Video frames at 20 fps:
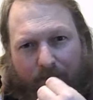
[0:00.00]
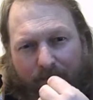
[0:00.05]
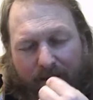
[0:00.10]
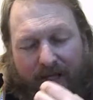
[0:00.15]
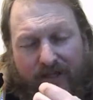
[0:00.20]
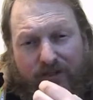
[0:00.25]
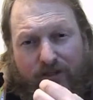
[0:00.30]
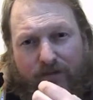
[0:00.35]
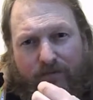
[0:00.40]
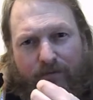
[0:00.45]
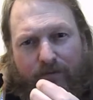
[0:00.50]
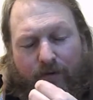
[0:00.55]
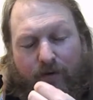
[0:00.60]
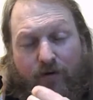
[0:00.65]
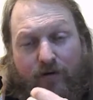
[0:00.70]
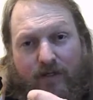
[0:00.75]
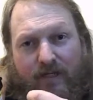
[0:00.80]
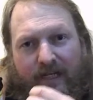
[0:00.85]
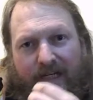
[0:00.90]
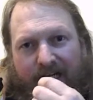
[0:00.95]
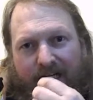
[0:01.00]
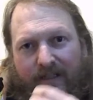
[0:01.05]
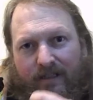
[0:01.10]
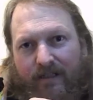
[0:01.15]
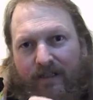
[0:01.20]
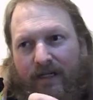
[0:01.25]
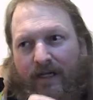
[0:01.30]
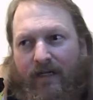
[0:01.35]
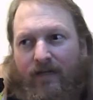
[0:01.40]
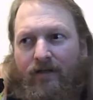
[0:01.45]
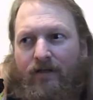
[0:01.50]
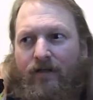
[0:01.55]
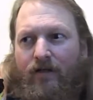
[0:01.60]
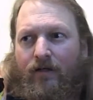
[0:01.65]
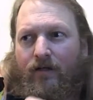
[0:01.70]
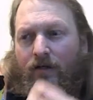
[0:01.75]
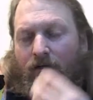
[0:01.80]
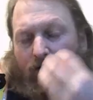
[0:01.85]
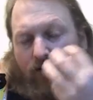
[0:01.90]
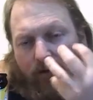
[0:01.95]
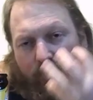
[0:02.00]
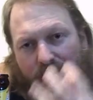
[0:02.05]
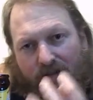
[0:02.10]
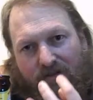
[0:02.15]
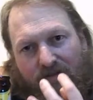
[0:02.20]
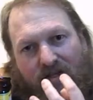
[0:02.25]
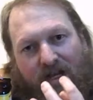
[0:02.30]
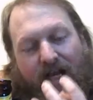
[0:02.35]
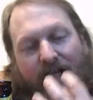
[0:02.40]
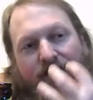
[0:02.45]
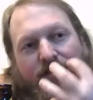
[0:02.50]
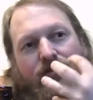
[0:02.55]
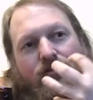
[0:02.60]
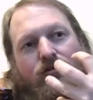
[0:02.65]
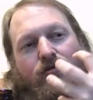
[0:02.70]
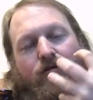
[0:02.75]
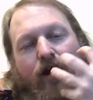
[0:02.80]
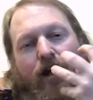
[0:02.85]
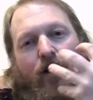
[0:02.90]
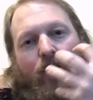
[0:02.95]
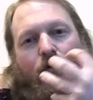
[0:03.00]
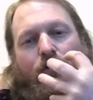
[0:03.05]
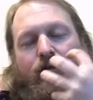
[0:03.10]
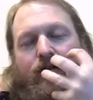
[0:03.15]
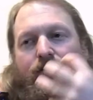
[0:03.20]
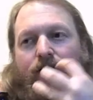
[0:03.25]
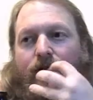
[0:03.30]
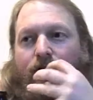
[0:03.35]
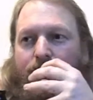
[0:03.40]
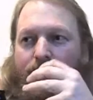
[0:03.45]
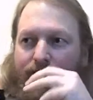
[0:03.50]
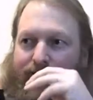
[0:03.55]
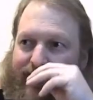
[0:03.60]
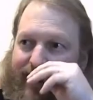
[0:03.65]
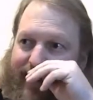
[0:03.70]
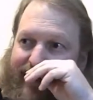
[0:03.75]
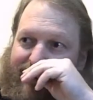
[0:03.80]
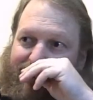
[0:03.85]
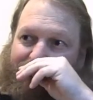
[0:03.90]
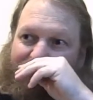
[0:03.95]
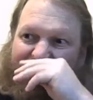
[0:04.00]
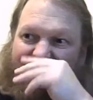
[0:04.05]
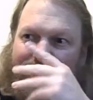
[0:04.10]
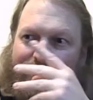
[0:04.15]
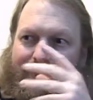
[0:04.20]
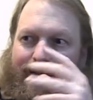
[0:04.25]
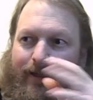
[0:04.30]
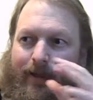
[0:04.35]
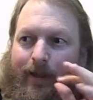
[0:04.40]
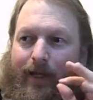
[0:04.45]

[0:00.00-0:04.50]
passion fruit you get in there, like the taste straight on your taste buds.